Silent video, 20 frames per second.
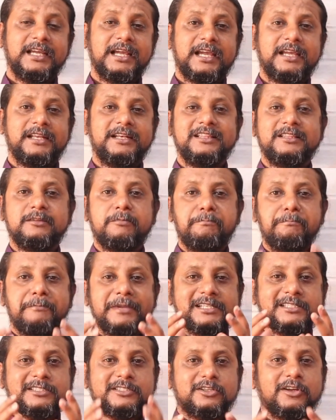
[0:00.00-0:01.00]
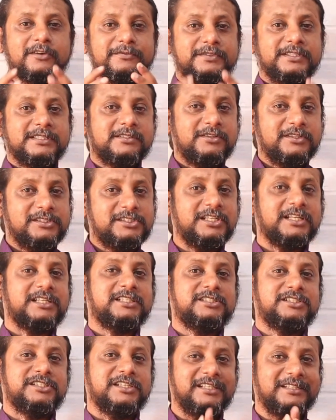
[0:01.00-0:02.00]
And in the midst of this
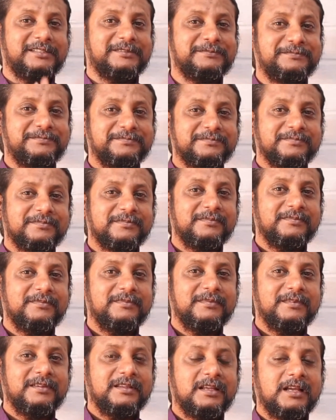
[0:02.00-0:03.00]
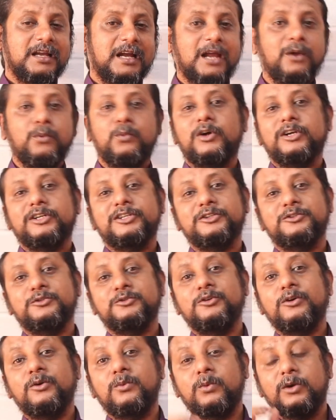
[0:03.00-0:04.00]
rejection, I wanted to
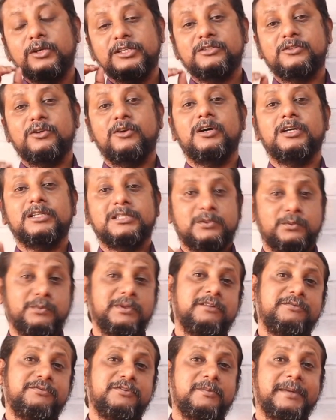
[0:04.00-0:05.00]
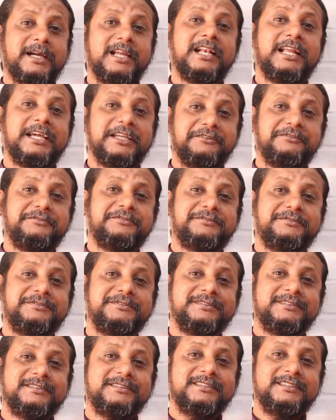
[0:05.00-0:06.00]
know what is God's will for my life.
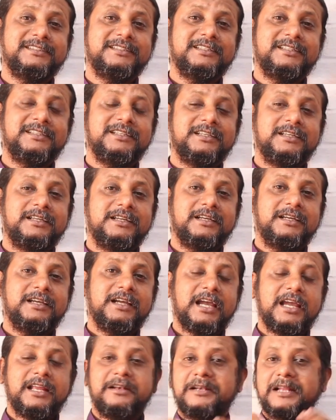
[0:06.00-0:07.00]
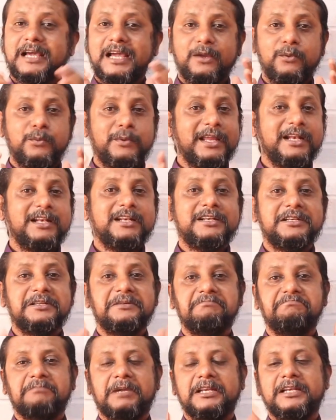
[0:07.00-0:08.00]
And I went,
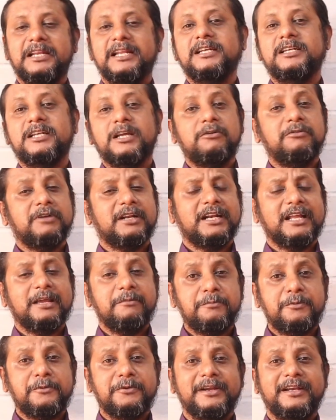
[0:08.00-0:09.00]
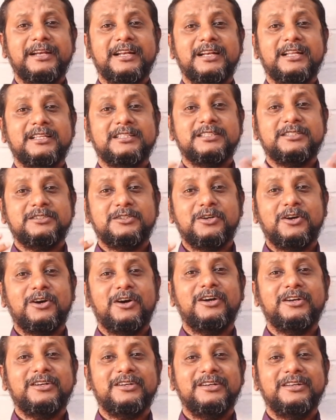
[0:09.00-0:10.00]
I knelt down and I prayed and I said,
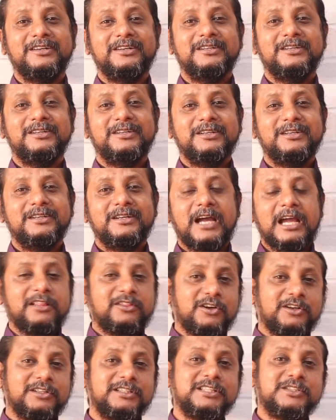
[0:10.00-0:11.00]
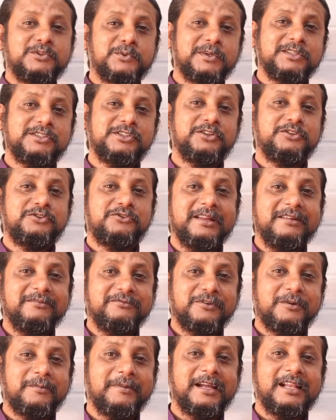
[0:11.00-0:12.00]
God, I thought this was your dream
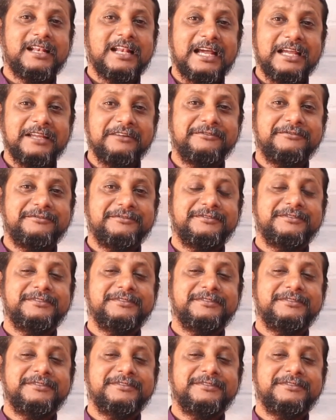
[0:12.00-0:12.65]
for my life.